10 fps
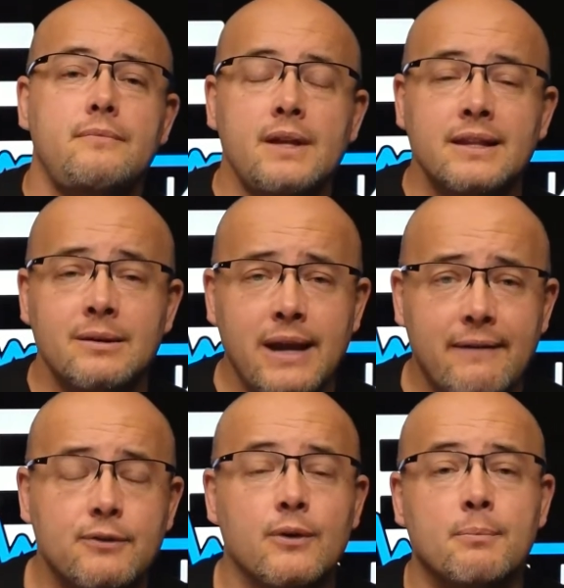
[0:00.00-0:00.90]
Then we
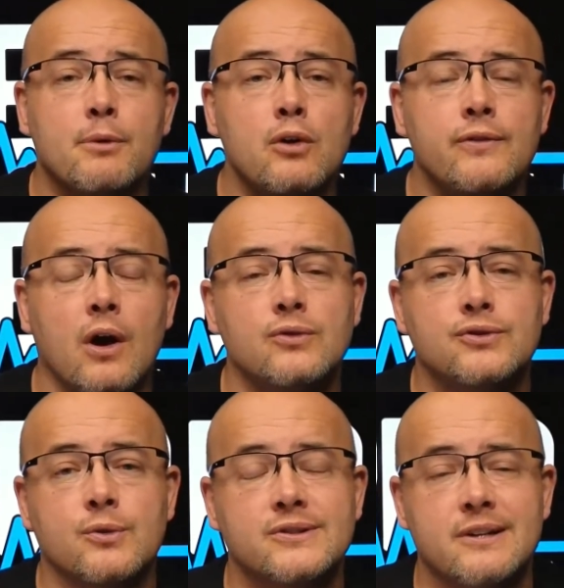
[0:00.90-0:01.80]
have to remove those
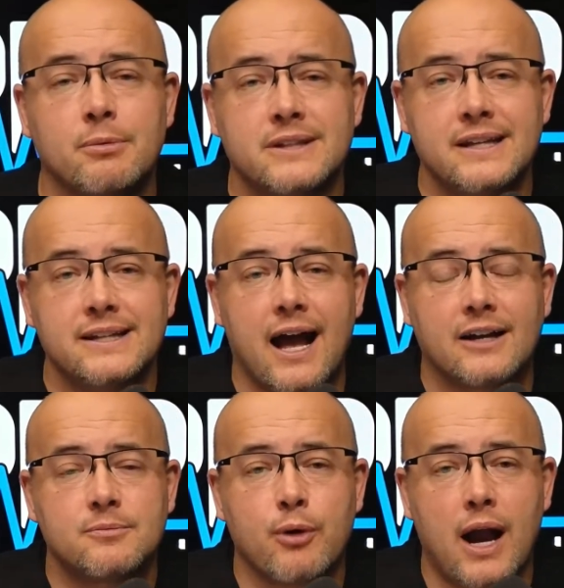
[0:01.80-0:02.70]
through a simple
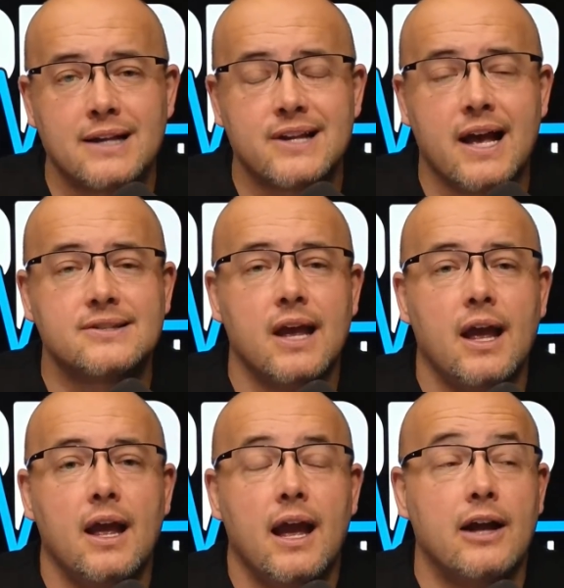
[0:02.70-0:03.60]
detox process.
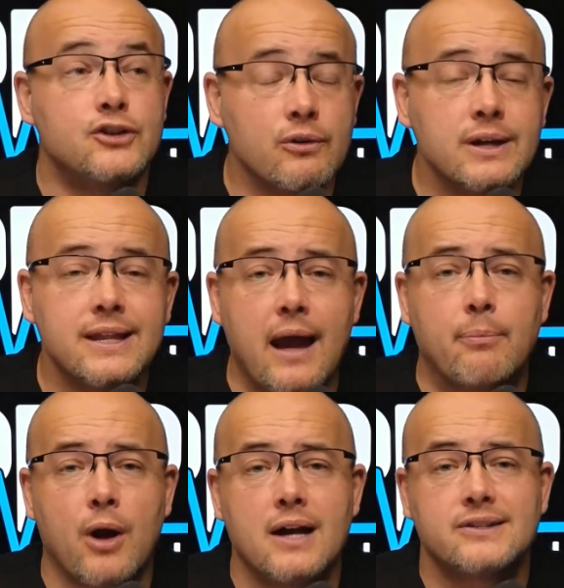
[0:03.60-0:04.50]
During that
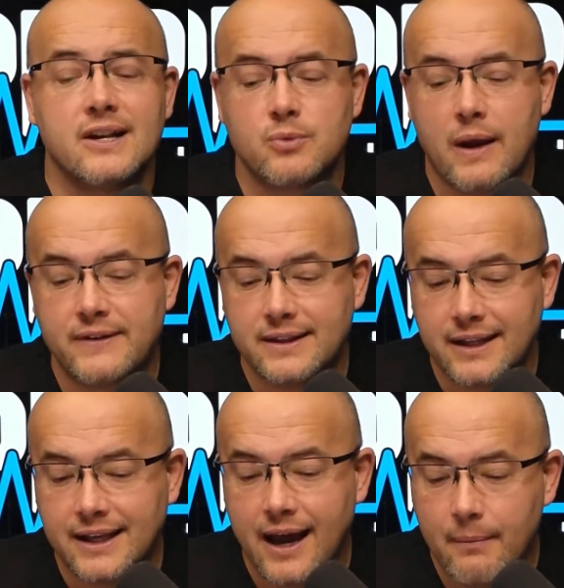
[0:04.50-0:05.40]
process, we have to get the
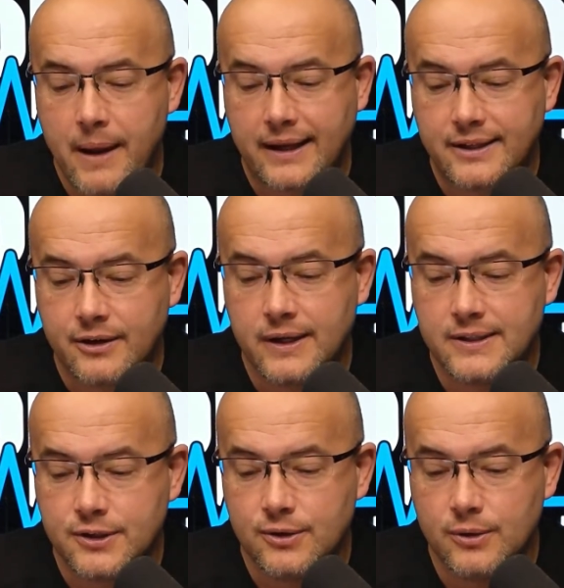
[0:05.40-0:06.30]
gut bacteria
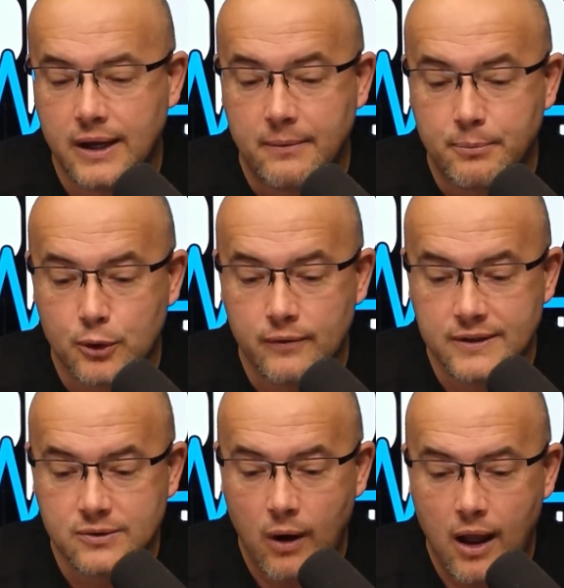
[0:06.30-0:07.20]
to improve
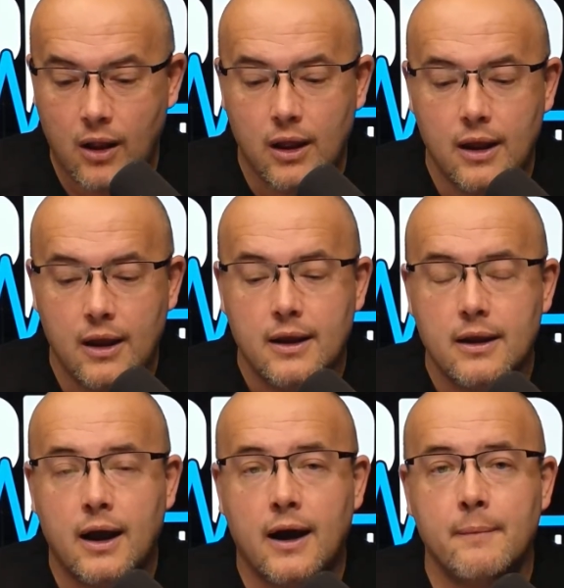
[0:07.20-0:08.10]
as well.
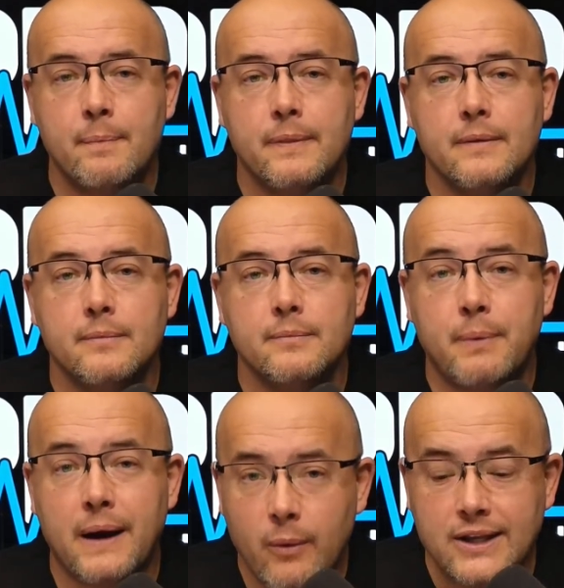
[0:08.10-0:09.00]

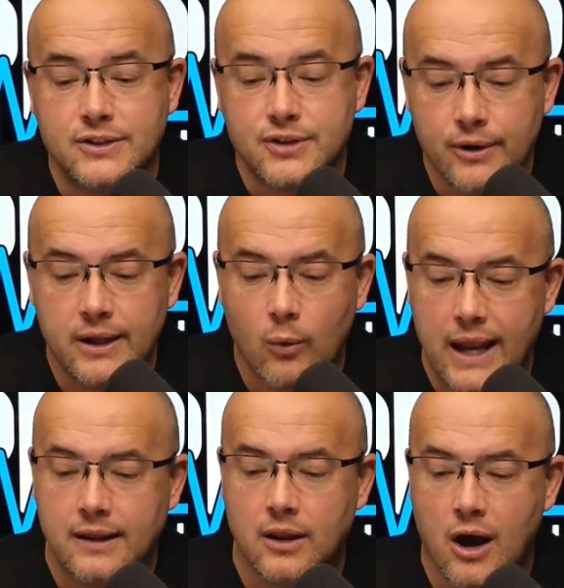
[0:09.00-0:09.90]
By the way, during
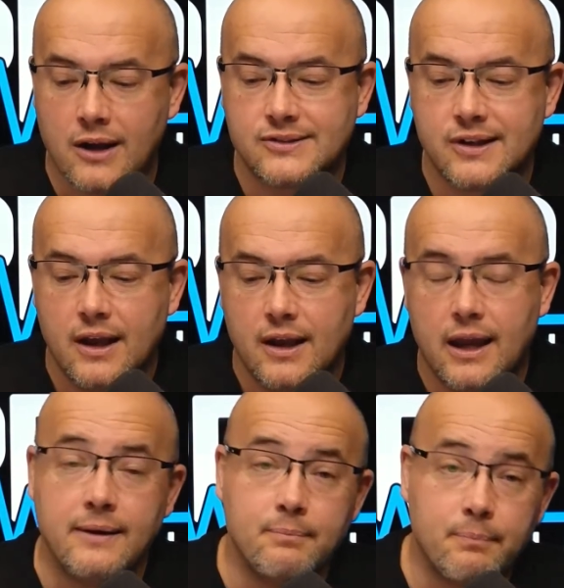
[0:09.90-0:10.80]
weight loss,
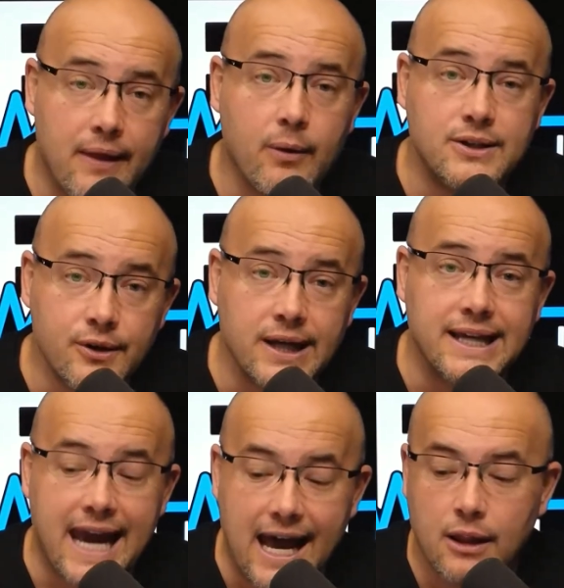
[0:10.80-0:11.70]
and by the way, during
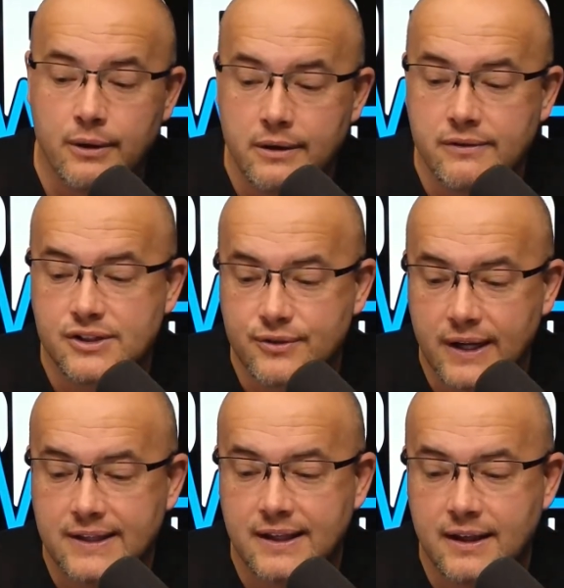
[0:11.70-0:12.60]
calorie
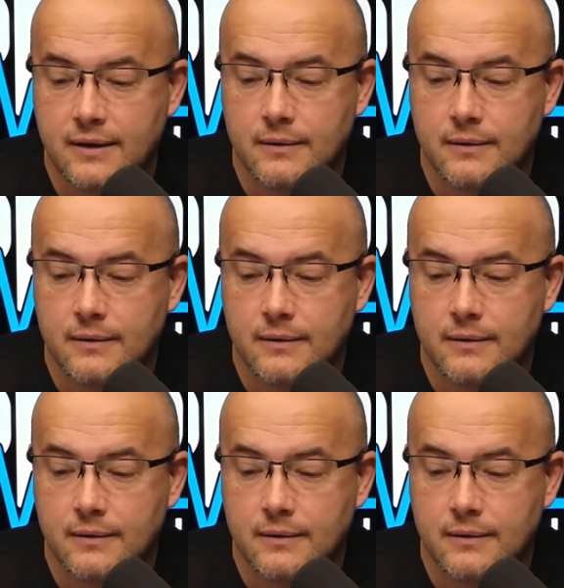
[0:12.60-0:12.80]
restricted,